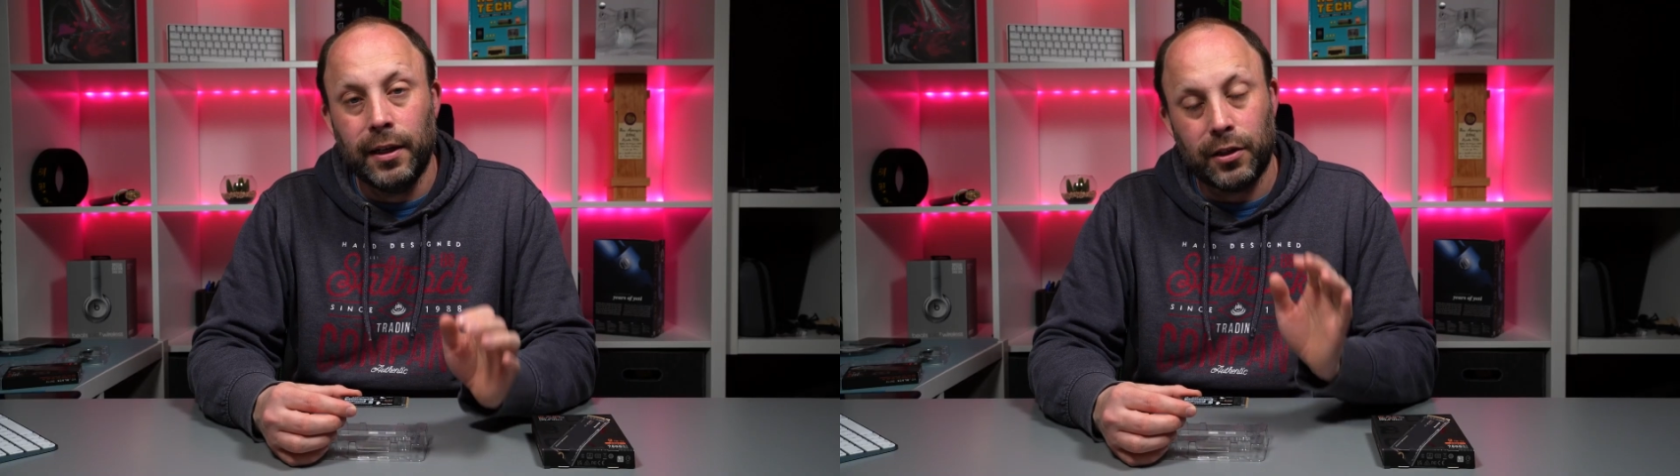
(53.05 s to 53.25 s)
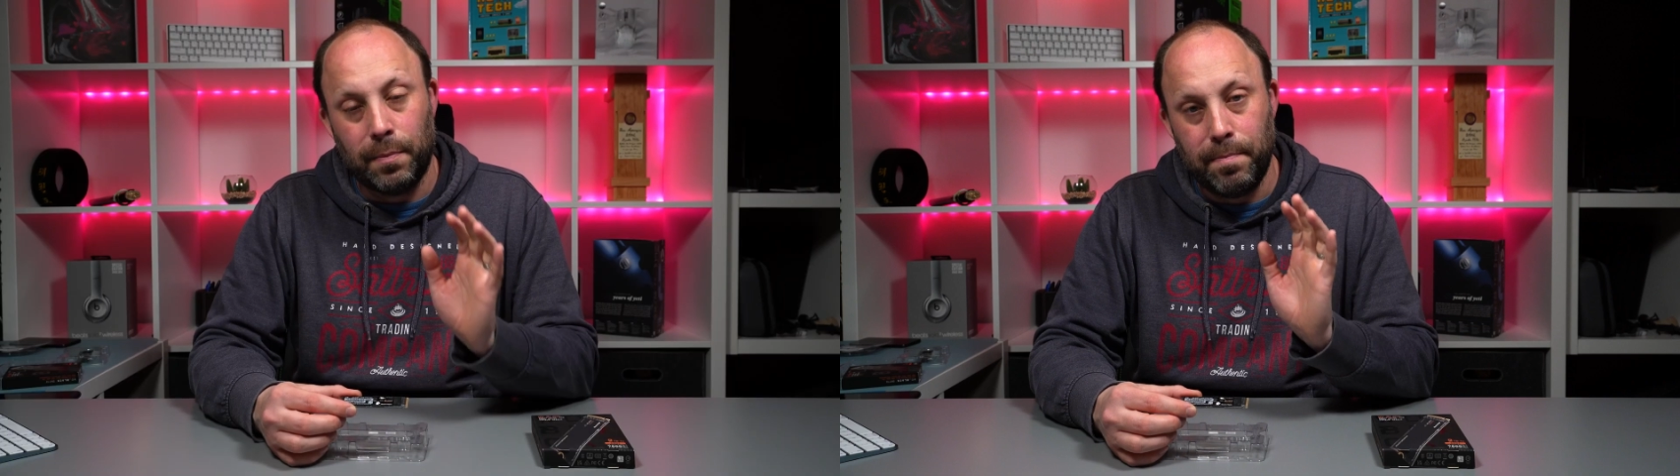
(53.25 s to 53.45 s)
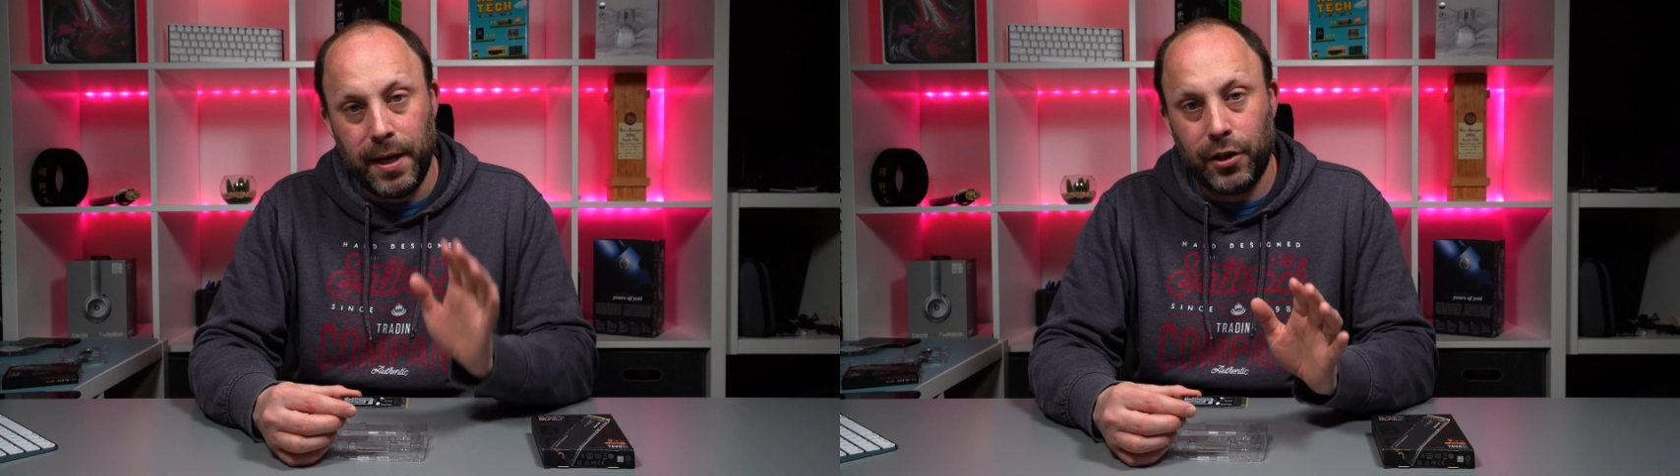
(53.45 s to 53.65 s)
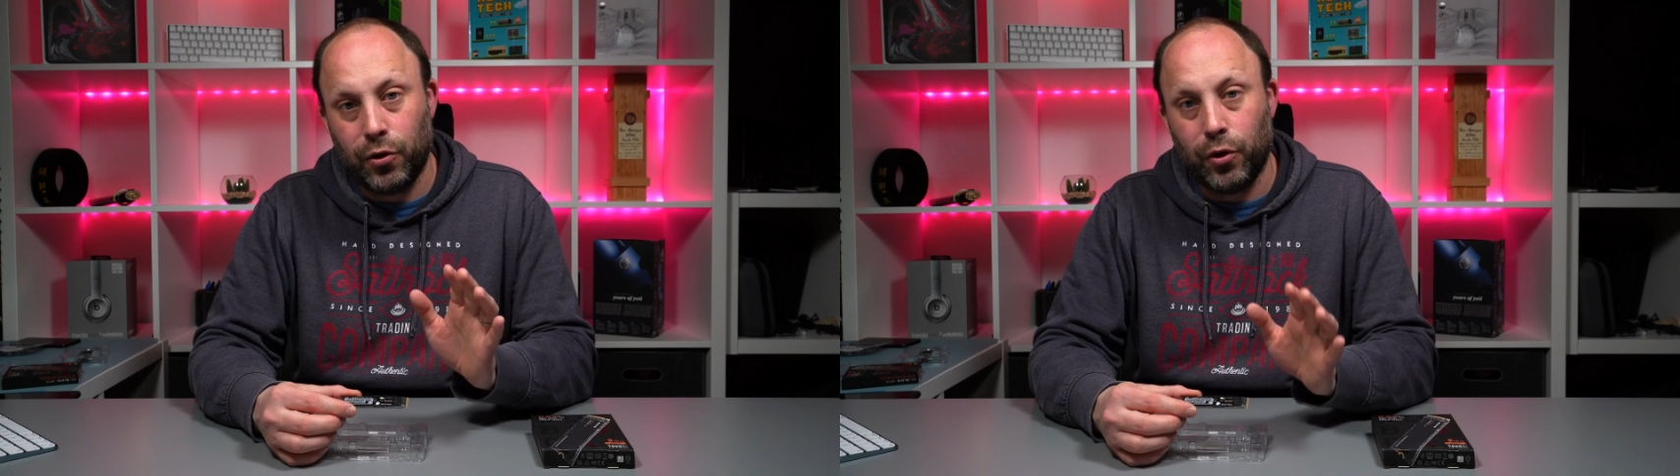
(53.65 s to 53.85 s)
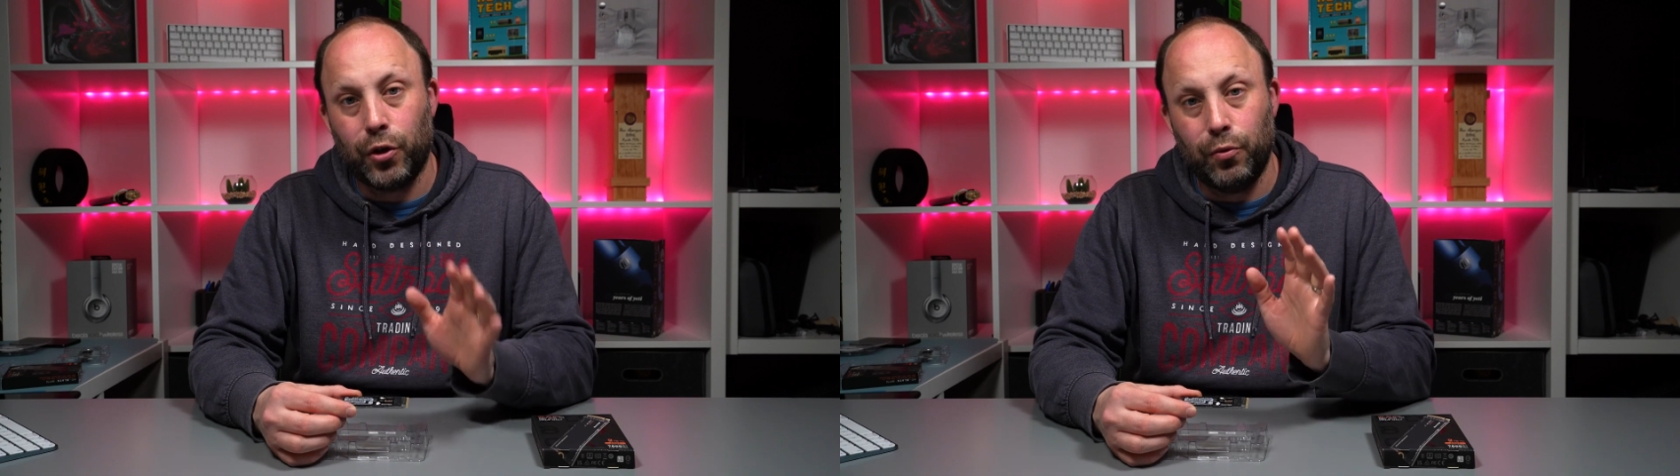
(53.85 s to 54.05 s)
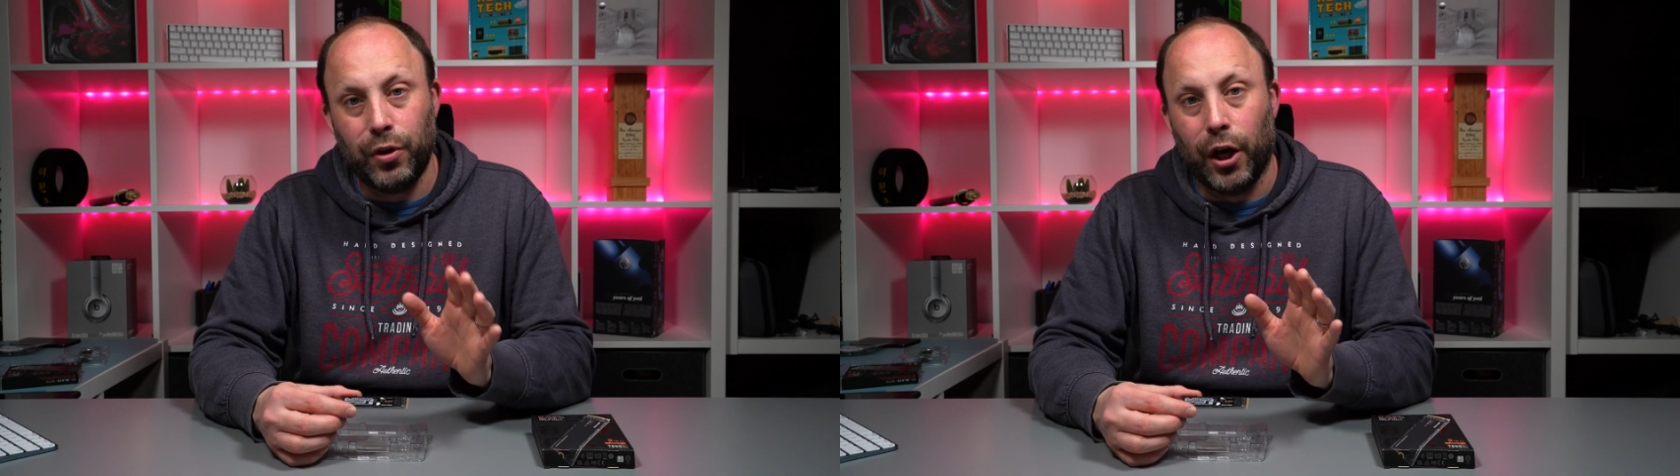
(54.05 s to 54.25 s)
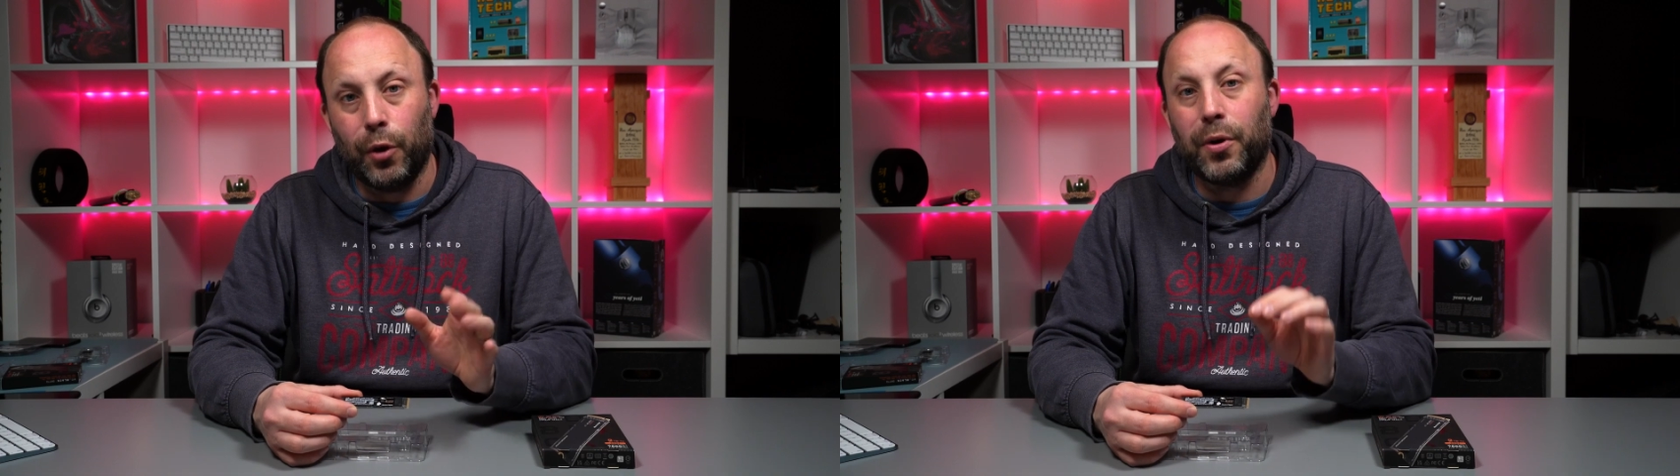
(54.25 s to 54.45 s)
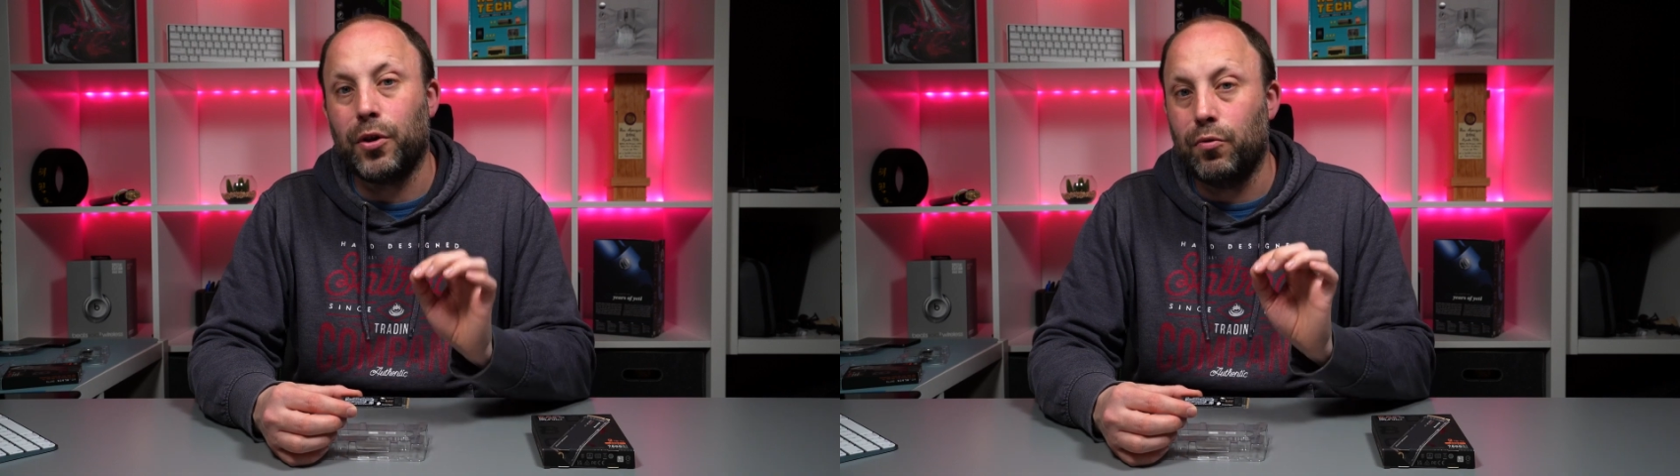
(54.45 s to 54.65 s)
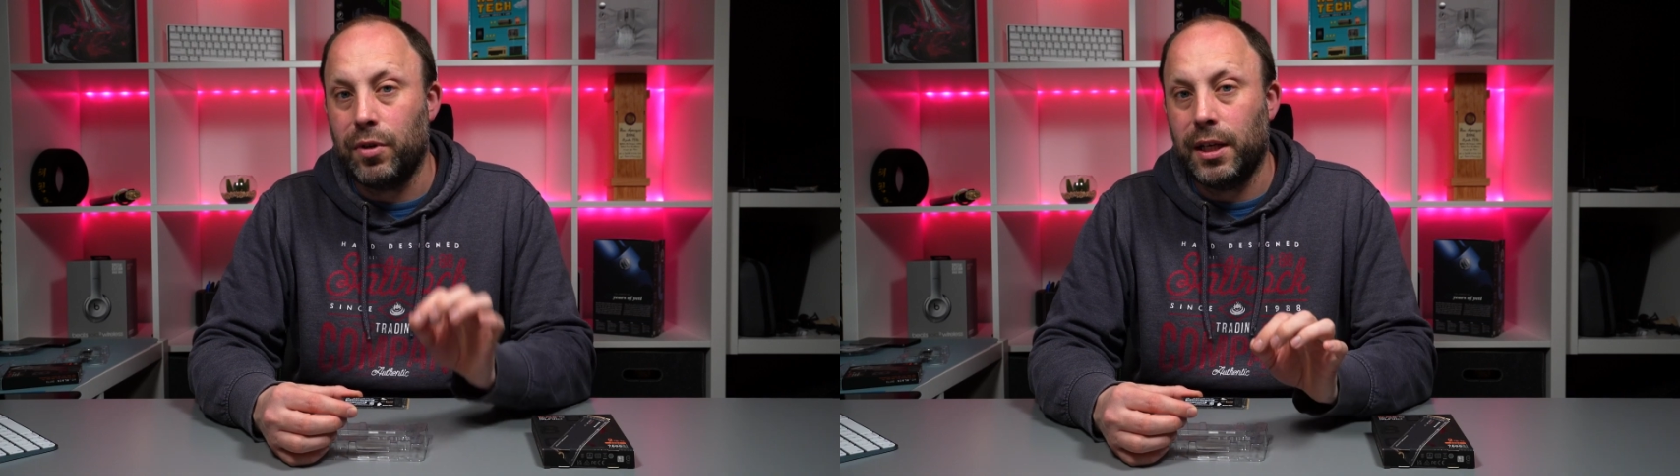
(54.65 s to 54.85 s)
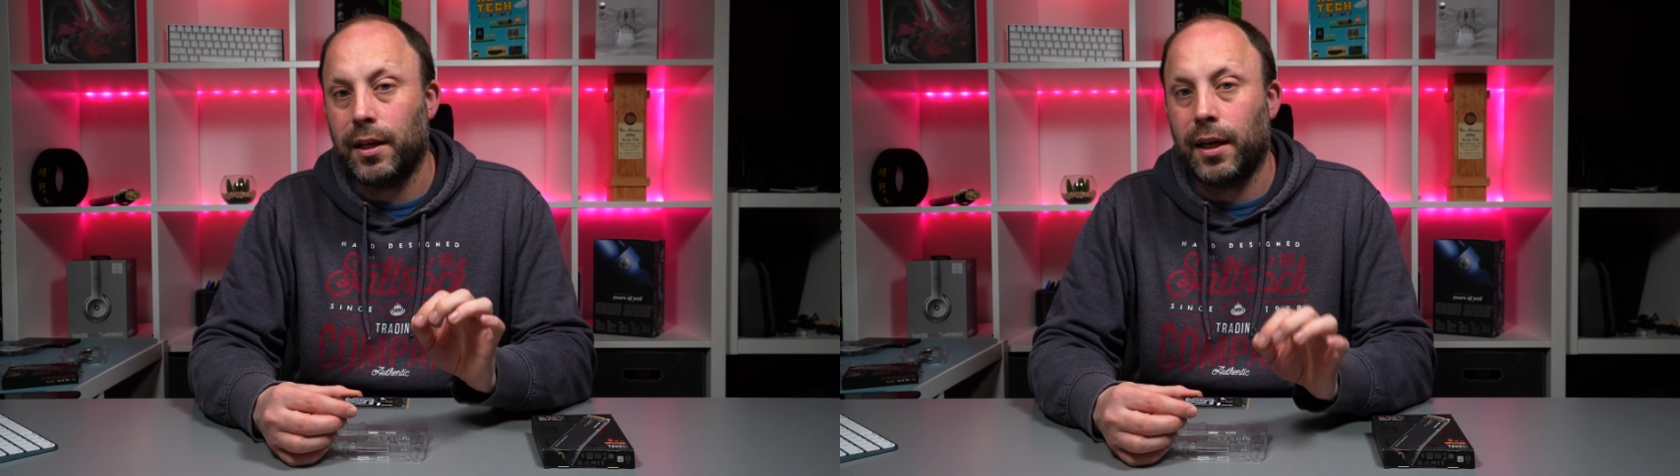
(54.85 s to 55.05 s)
So make sure you know whether you
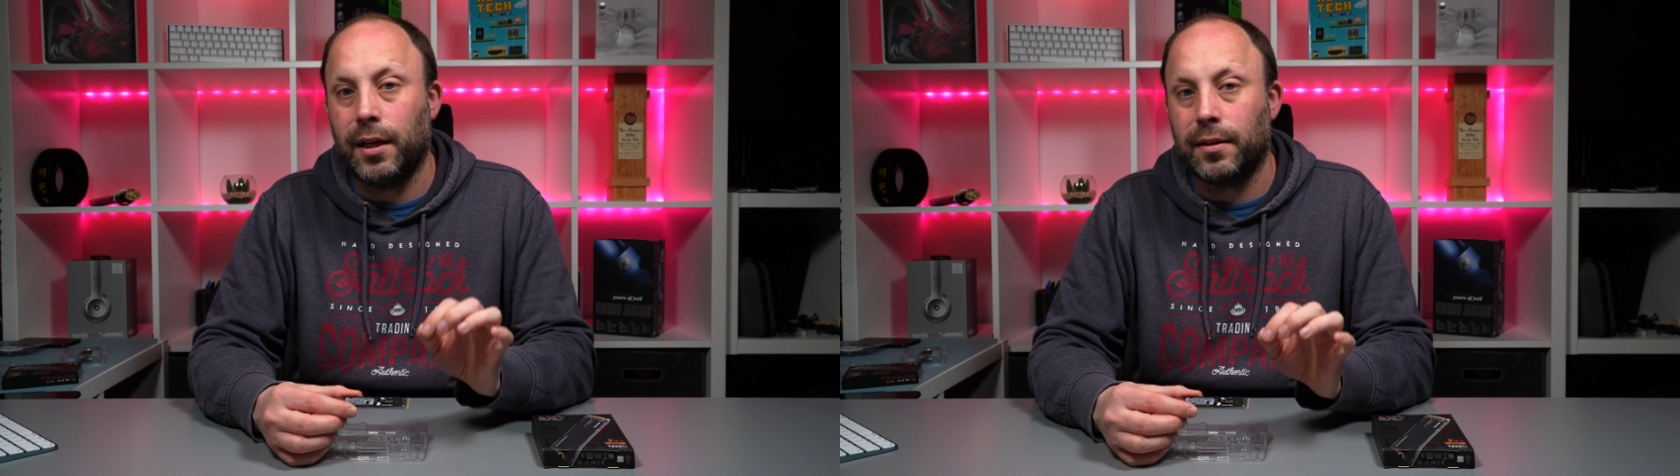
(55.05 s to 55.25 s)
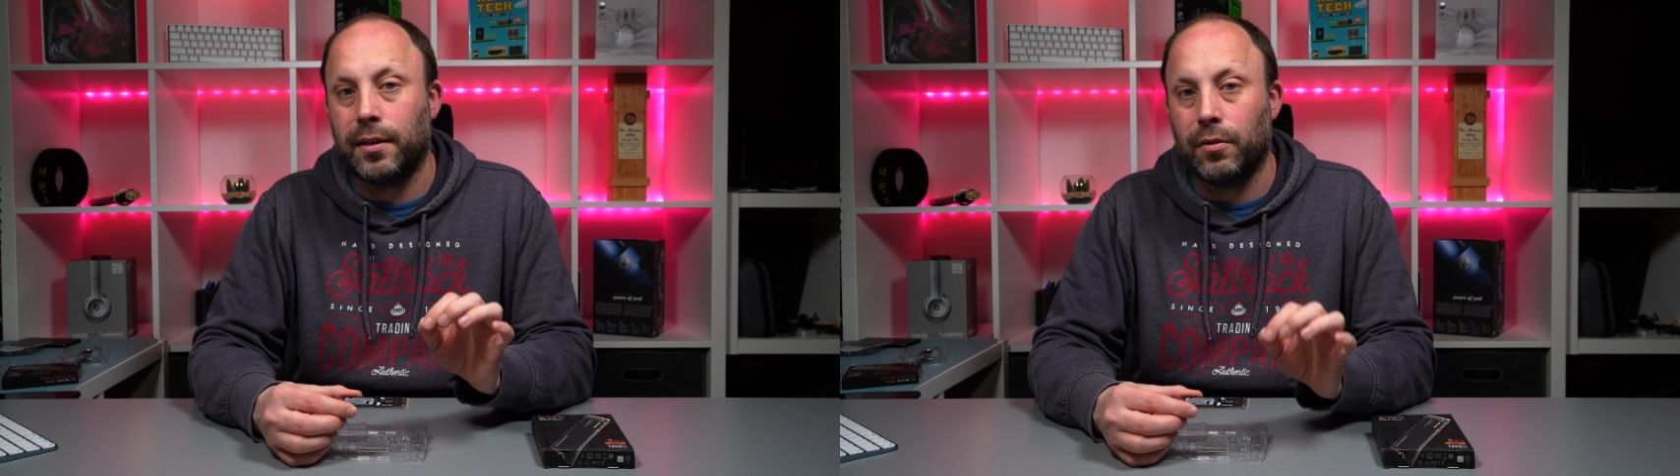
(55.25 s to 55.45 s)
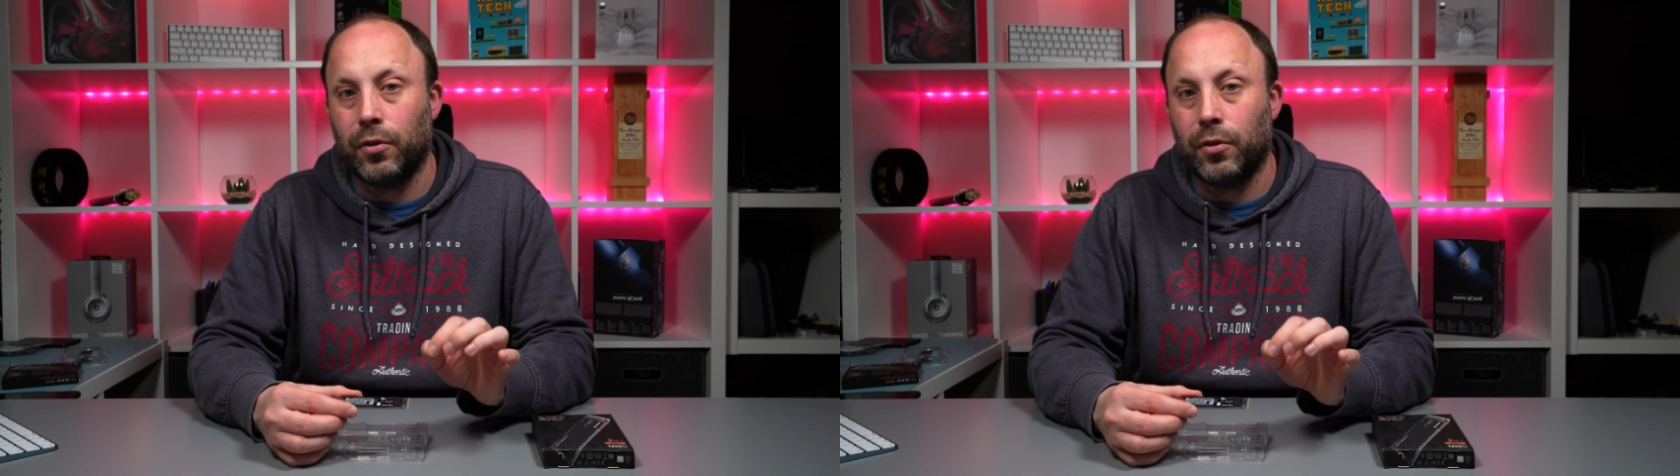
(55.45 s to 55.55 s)
need that heatsink or